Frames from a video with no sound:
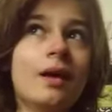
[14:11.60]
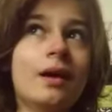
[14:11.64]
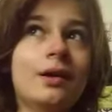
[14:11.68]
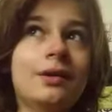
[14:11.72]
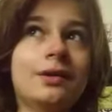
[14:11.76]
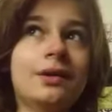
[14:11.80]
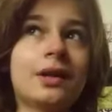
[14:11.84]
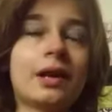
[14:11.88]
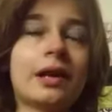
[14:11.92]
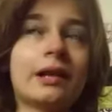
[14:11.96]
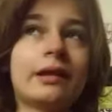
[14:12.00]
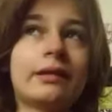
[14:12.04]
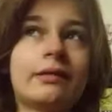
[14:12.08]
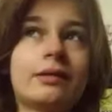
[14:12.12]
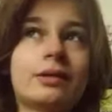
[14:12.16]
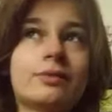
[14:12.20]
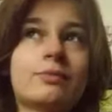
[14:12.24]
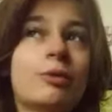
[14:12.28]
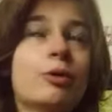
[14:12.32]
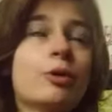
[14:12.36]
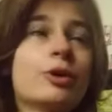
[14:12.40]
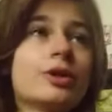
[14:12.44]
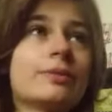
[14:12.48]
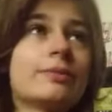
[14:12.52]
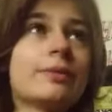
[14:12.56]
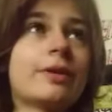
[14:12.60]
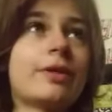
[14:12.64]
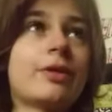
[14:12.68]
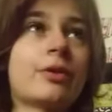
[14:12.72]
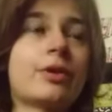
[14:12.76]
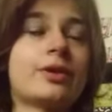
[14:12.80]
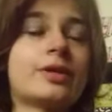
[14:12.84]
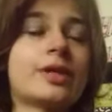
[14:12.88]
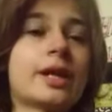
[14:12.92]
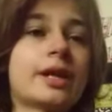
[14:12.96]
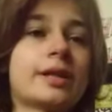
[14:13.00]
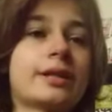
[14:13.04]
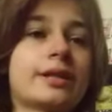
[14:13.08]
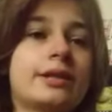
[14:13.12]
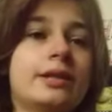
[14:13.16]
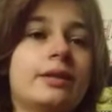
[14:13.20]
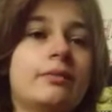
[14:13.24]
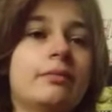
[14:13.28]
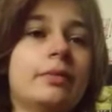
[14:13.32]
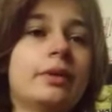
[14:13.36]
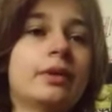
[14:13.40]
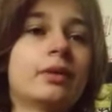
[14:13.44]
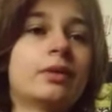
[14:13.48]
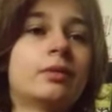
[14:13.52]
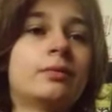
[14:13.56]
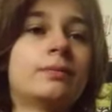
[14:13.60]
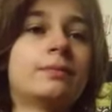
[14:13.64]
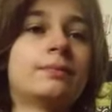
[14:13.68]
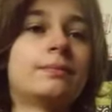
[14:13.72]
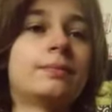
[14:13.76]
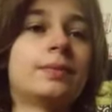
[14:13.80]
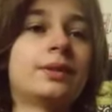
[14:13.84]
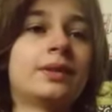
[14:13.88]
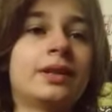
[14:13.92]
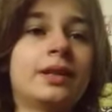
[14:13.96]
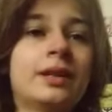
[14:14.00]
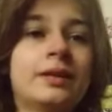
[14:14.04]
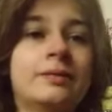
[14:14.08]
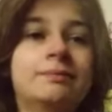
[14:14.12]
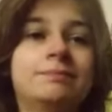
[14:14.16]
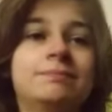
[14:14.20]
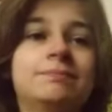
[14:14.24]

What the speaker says: Technically, it's always going to be 30 seconds in the middle, but yeah.